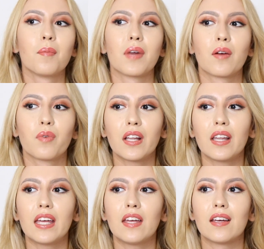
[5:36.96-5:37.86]
but I
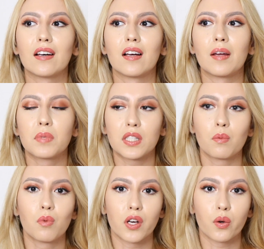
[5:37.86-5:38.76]
really am
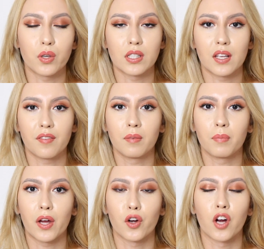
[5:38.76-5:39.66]
someone who is living
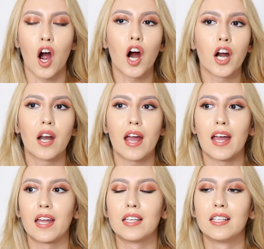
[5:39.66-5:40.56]
by her heart
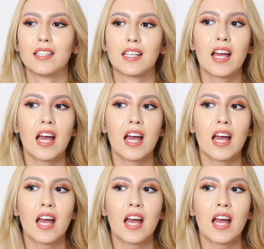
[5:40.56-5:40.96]
and